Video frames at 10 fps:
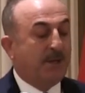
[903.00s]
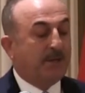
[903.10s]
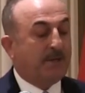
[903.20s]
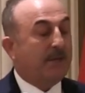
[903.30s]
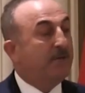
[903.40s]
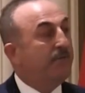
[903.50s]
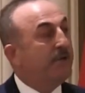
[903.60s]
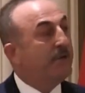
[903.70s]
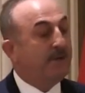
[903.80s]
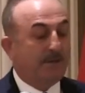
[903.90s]
that
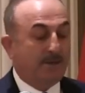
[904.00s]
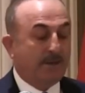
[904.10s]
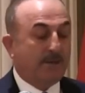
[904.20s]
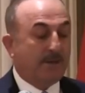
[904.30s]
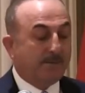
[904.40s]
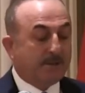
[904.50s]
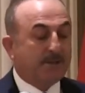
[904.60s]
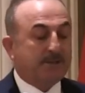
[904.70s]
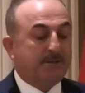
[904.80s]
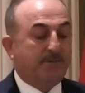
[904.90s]
we
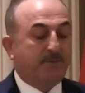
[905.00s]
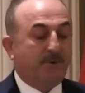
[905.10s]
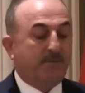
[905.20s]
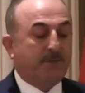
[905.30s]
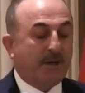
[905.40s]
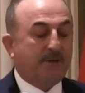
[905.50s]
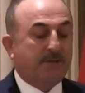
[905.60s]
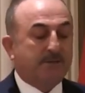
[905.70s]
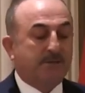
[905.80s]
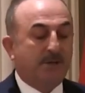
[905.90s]
liberated from
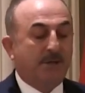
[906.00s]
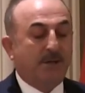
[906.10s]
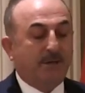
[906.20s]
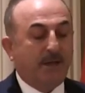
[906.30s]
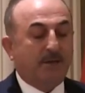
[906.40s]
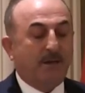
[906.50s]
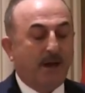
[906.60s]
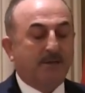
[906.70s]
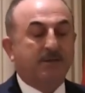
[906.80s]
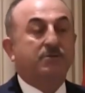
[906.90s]
terrorists that
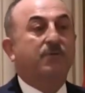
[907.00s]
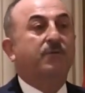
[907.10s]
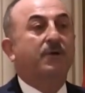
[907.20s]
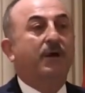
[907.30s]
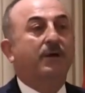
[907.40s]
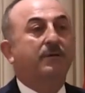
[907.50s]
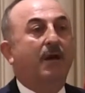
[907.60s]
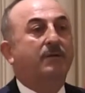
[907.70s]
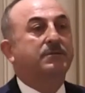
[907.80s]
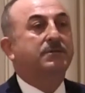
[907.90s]
hundreds of
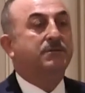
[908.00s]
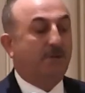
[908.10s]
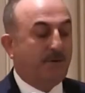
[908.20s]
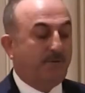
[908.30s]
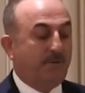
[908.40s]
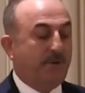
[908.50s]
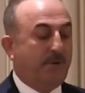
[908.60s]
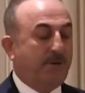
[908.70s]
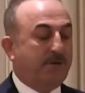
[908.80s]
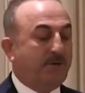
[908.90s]
thousands of
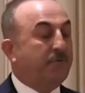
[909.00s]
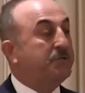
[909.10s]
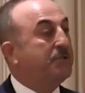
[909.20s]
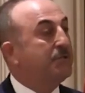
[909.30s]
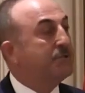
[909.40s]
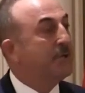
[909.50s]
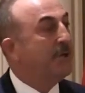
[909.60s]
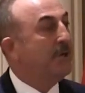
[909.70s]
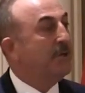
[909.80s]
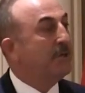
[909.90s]
refugees
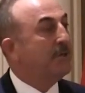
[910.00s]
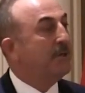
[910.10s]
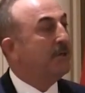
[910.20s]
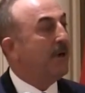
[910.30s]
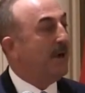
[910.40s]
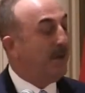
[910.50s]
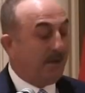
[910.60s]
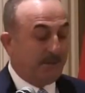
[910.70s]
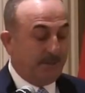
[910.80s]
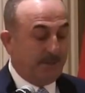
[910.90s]

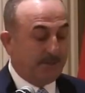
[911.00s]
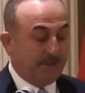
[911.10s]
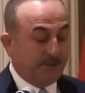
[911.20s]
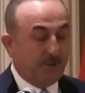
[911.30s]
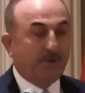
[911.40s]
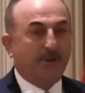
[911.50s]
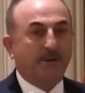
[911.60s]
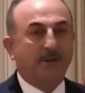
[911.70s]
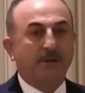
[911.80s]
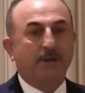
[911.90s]
are returning.
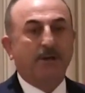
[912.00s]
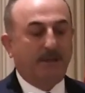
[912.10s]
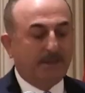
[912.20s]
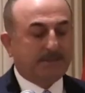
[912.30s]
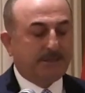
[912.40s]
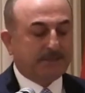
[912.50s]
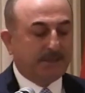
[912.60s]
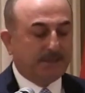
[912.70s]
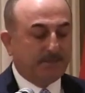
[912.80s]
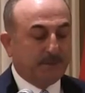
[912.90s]
Ladies and
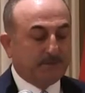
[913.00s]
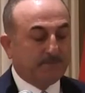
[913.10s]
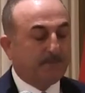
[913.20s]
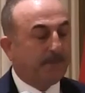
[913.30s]
gentlemen,